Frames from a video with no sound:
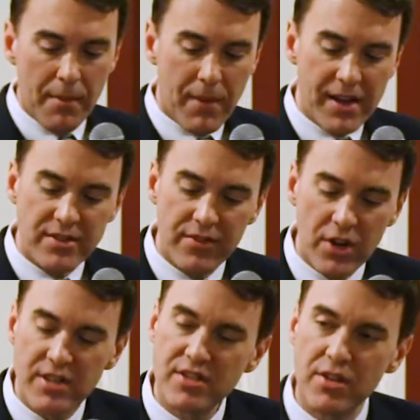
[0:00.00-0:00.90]
Mike's a
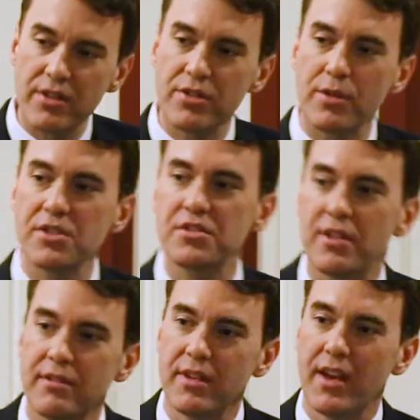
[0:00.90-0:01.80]
very serious
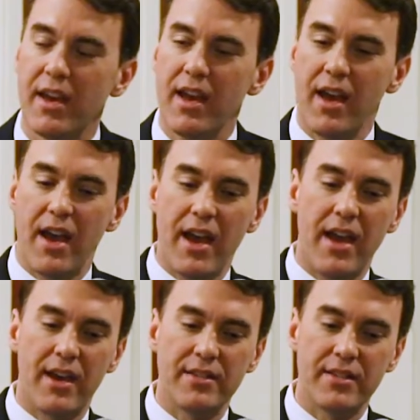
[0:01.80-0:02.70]
Christian,
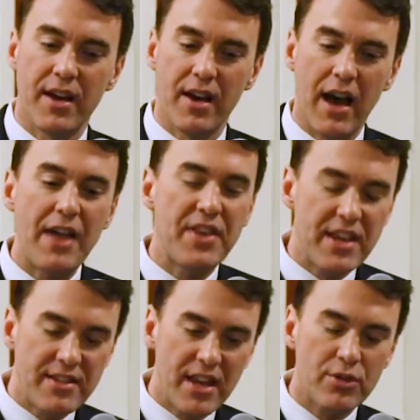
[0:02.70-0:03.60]
and I think
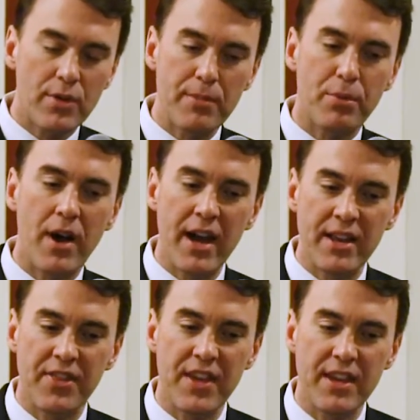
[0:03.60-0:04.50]
he takes great pride
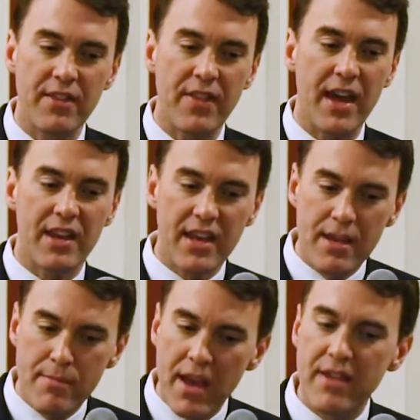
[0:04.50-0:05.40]
in thinking that
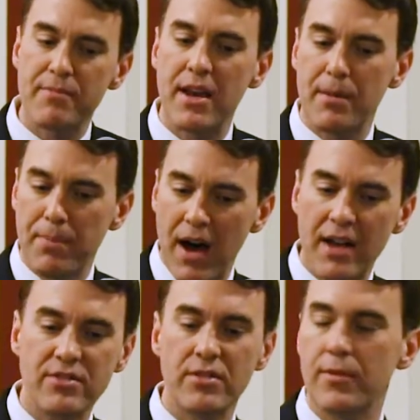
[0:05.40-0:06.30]
he may have made a
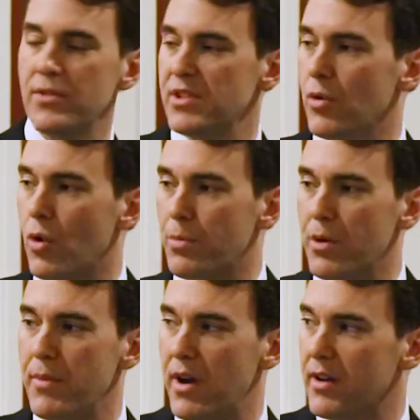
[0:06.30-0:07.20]
positive difference in corporate
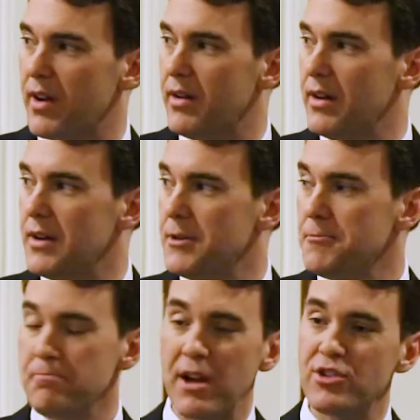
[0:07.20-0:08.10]
America
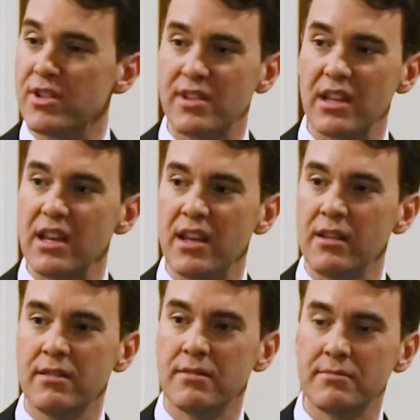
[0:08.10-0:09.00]
by just
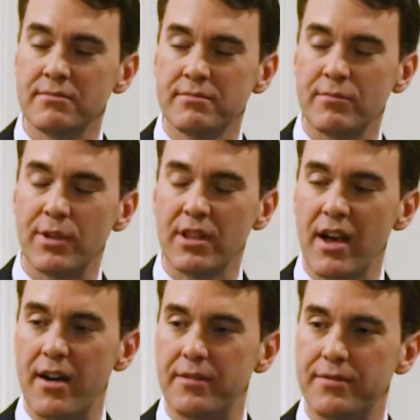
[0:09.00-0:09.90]
leading with
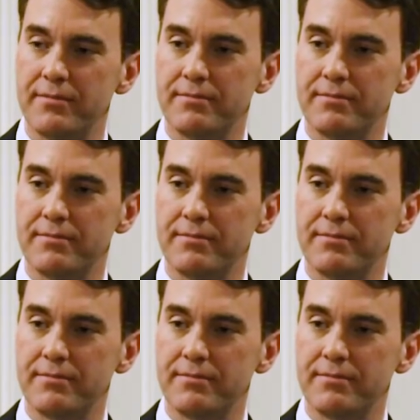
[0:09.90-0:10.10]
love.